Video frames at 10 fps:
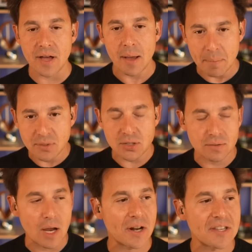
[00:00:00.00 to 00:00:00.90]
I
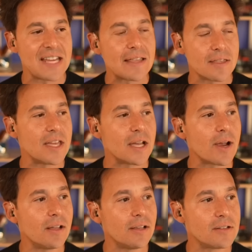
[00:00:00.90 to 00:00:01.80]
want to say the thing,
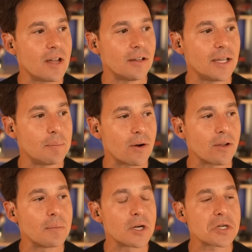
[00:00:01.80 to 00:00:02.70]
right? Let's not like beat around
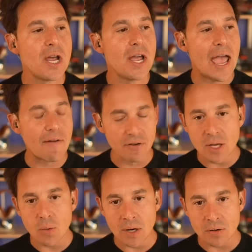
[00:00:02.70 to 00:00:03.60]
the bush. Everything
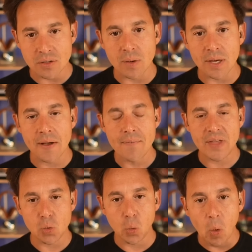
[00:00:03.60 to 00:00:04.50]
that we are doing
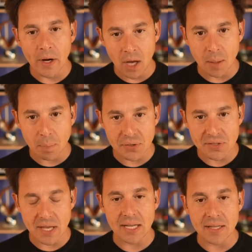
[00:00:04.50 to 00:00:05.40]
is
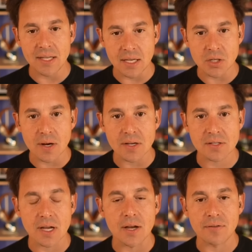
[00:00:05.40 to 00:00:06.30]
100% in the
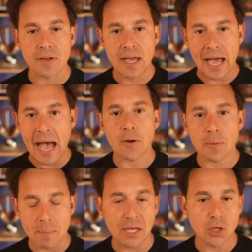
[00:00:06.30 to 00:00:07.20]
interest of how to
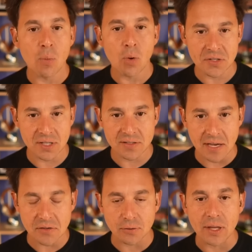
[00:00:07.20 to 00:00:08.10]
make you more
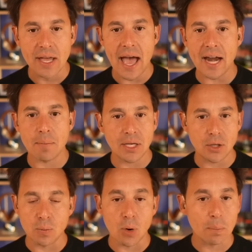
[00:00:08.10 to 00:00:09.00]
successful, how to make
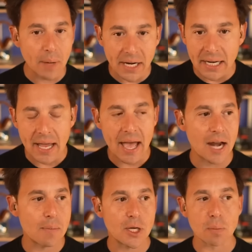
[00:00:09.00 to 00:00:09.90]
you more money, how
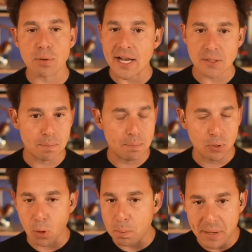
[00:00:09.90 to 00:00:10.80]
to make your brands
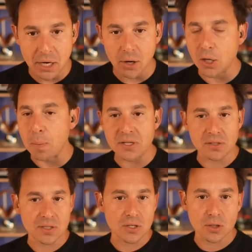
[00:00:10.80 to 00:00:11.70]
grow bigger and your
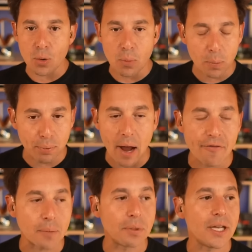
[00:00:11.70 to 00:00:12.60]
businesses grow more
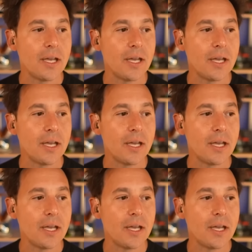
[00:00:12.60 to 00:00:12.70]
profitably.